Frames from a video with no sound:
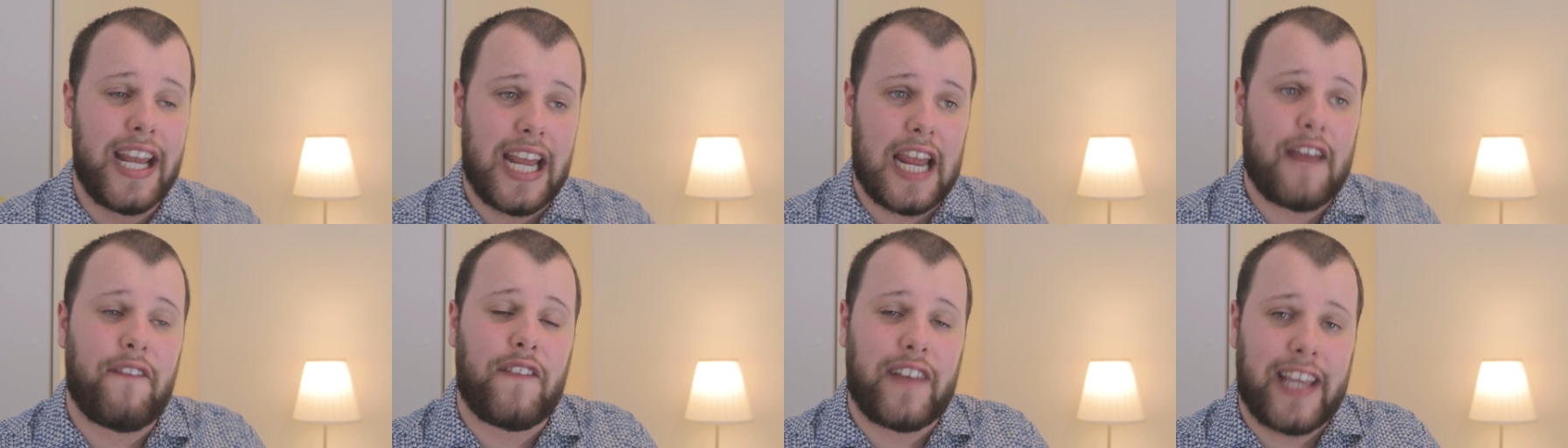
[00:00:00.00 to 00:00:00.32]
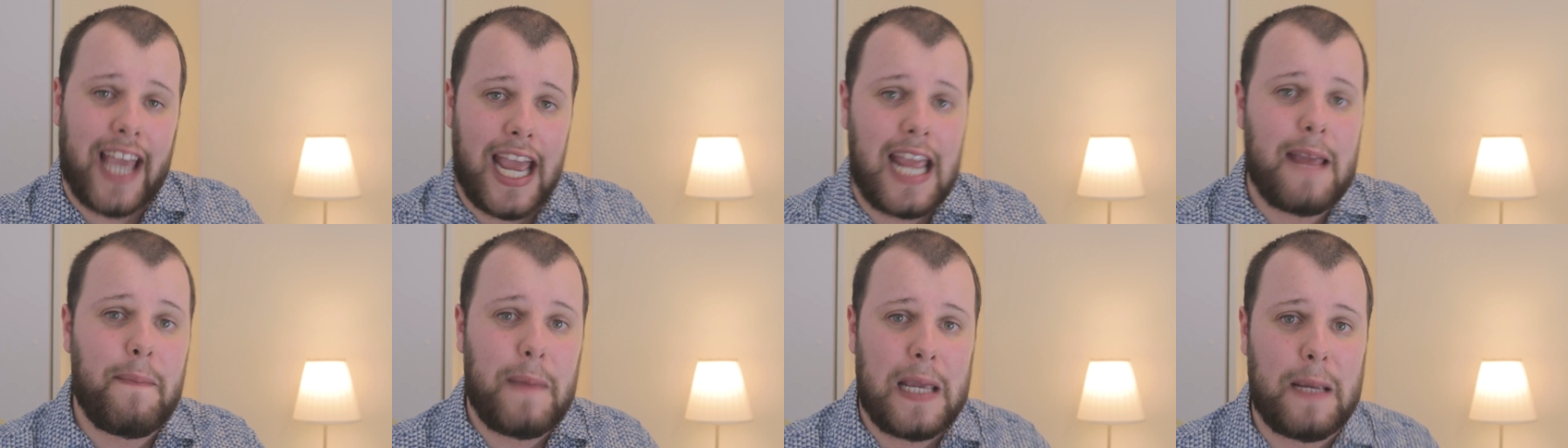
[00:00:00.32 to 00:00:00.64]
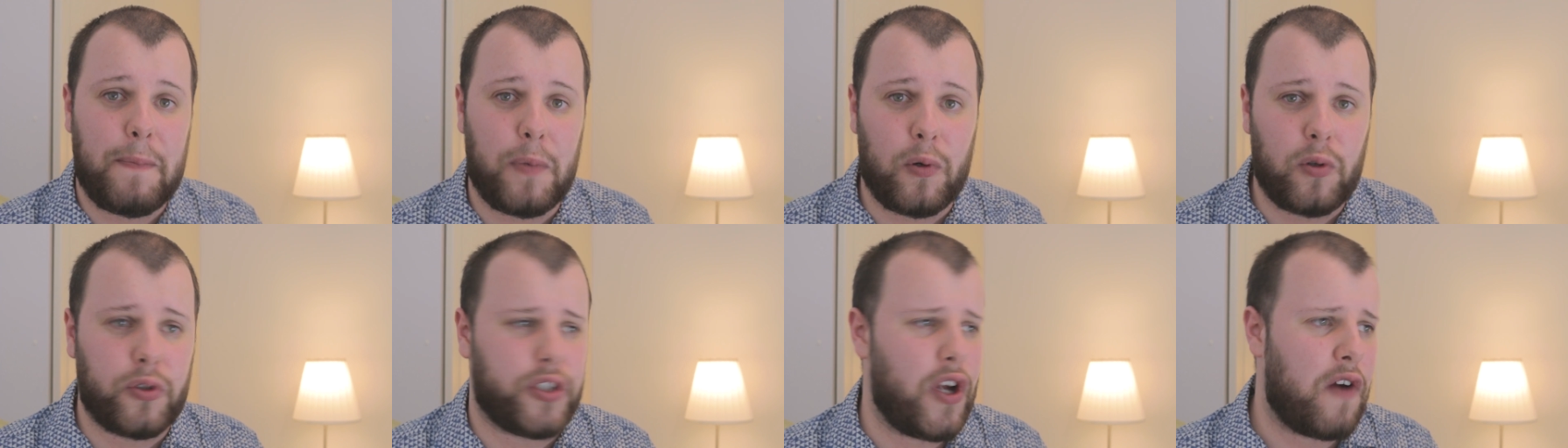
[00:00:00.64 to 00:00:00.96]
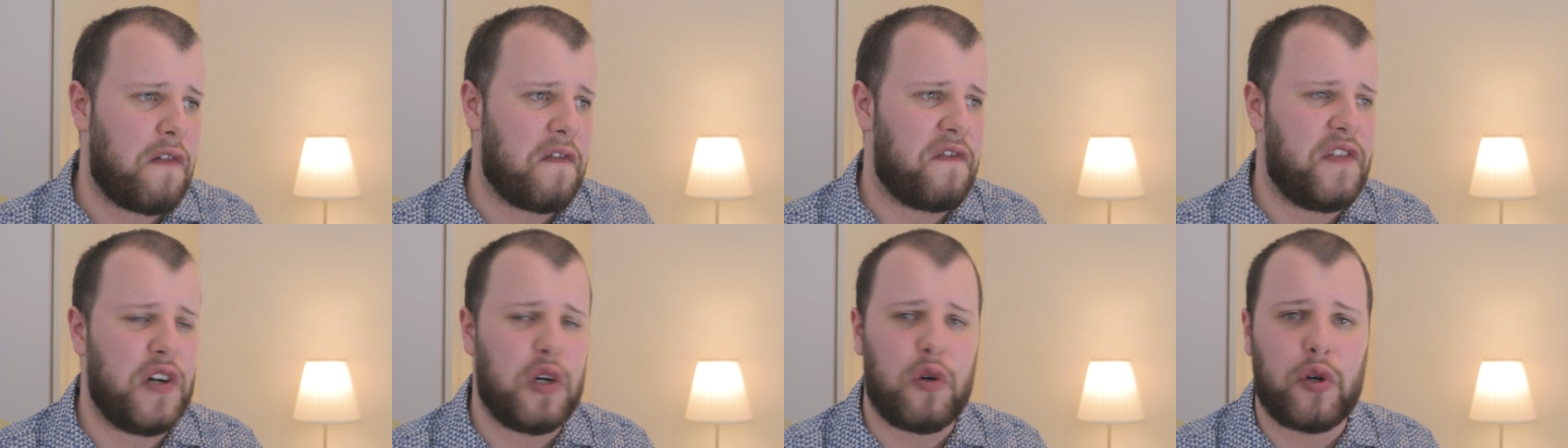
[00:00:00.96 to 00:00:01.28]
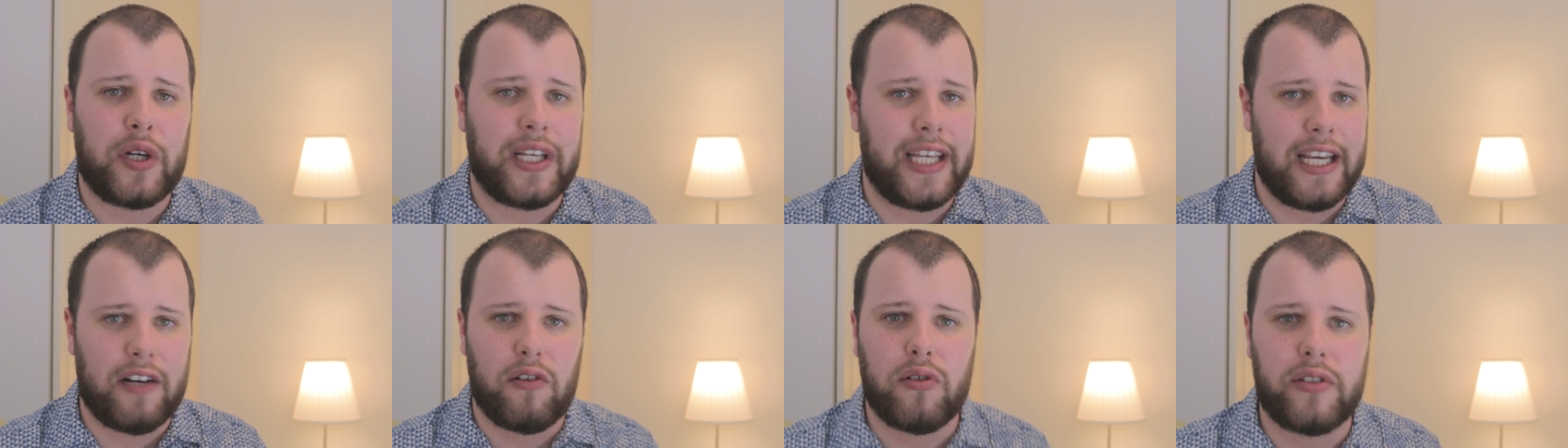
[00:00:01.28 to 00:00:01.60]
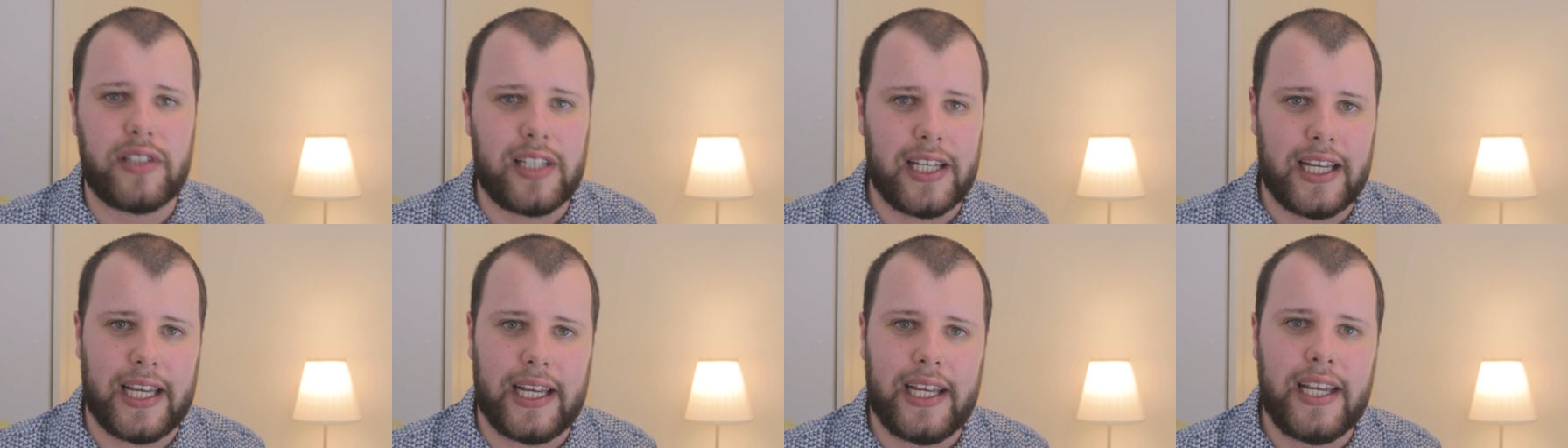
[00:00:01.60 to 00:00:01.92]
if gay people don't feel
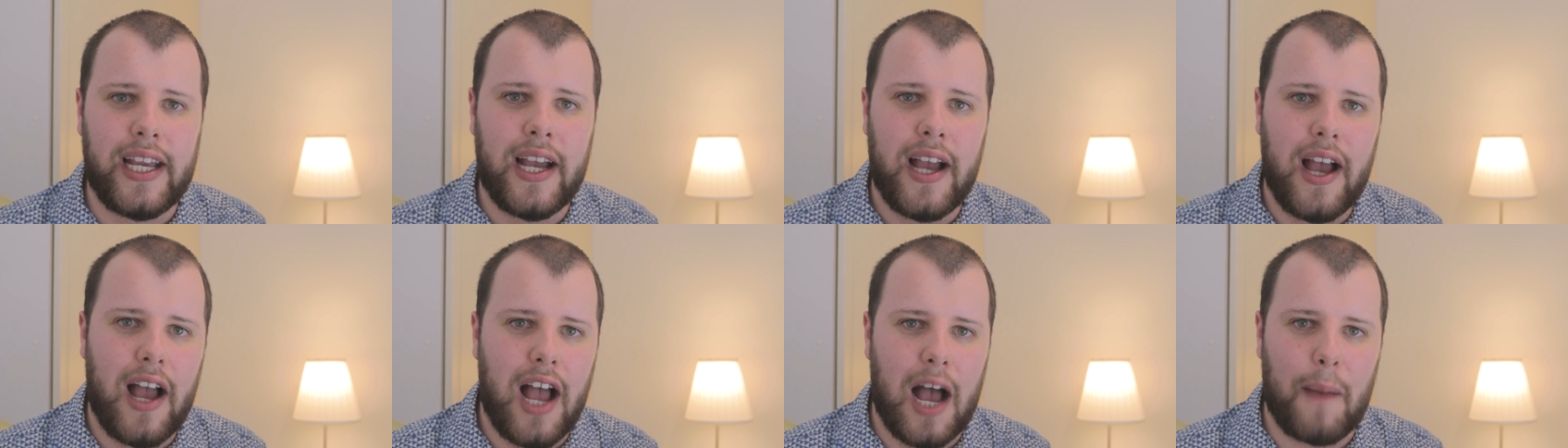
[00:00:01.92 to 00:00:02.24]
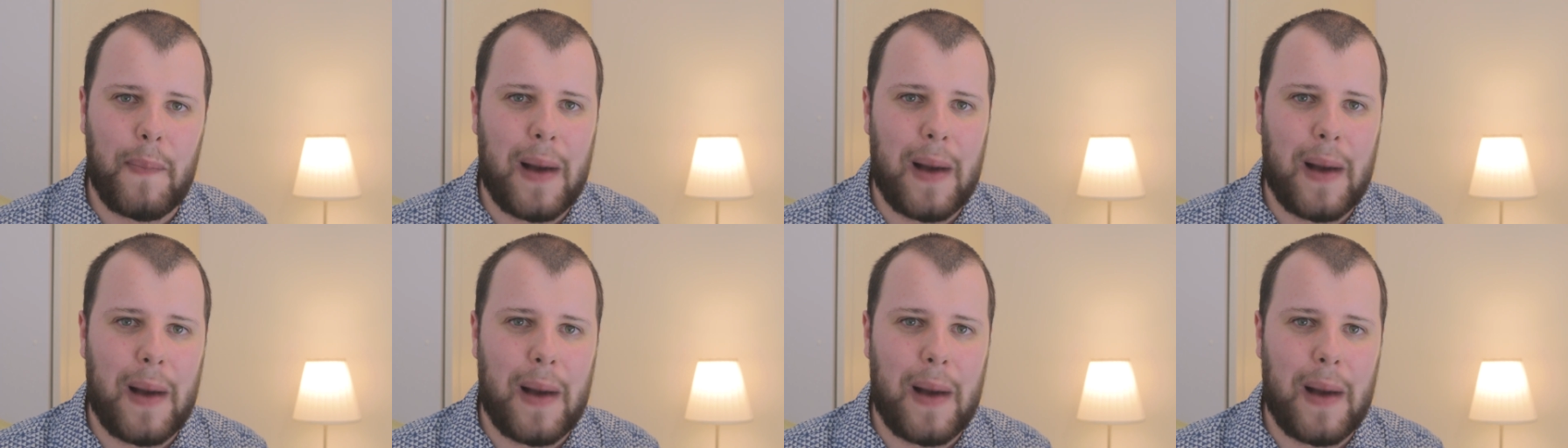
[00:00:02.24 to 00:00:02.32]
guilty